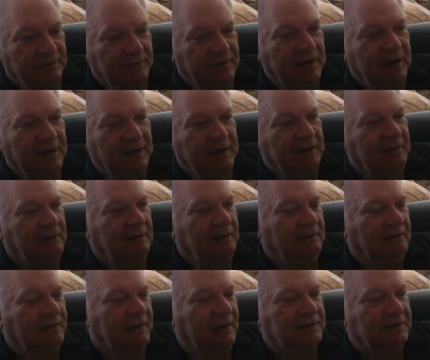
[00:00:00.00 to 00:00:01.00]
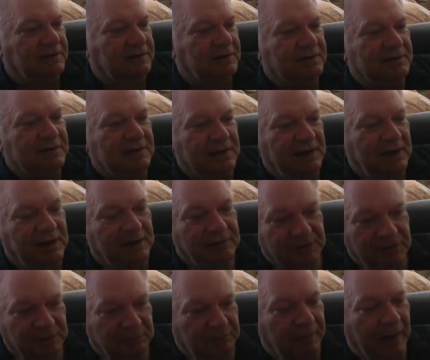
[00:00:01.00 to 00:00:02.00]
they, they didn't
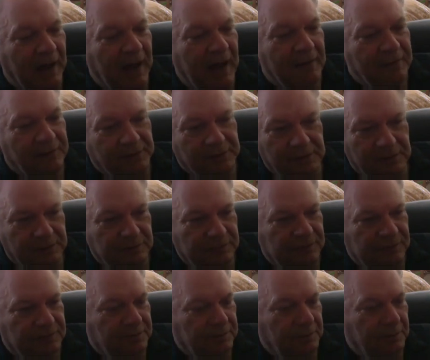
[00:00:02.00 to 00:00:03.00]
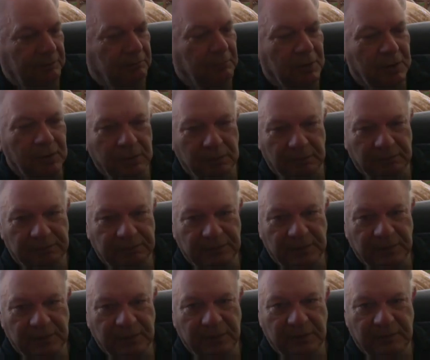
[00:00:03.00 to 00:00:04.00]
even bother to move.